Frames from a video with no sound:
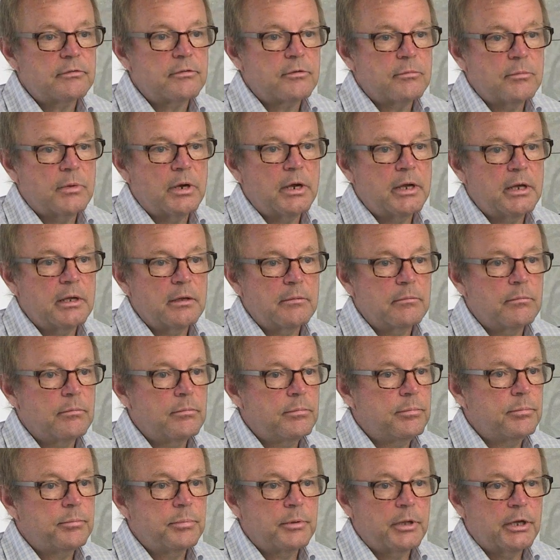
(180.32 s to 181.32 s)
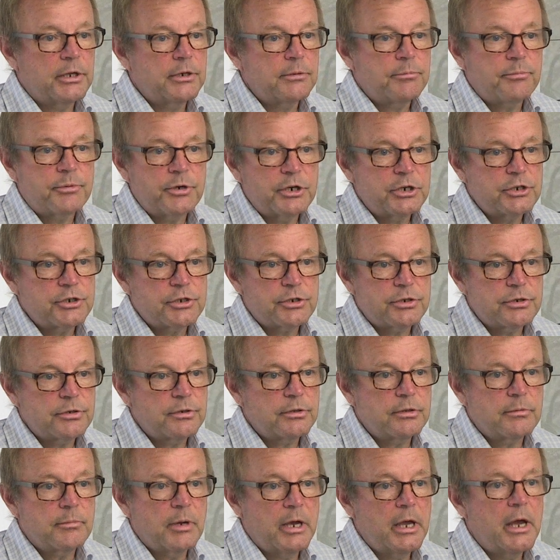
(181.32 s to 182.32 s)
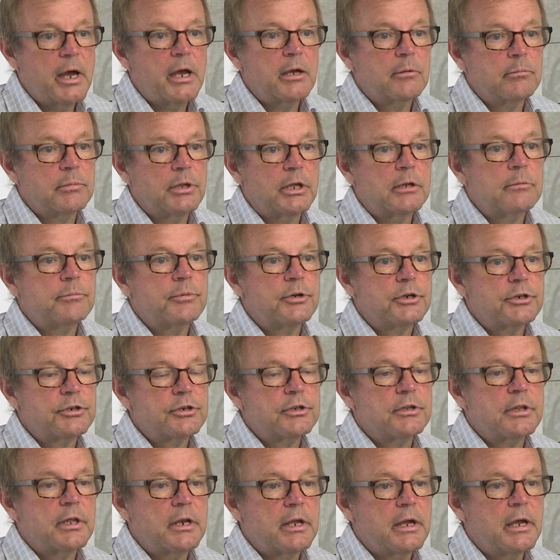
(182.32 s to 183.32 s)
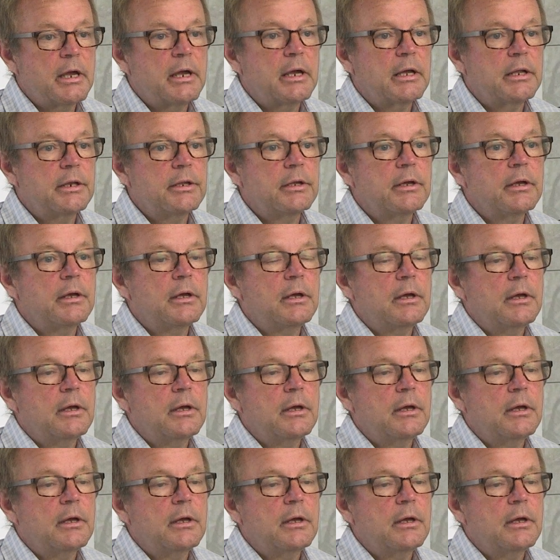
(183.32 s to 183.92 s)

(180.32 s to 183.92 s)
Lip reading: for my blood pressure, my high blood pressure that I had,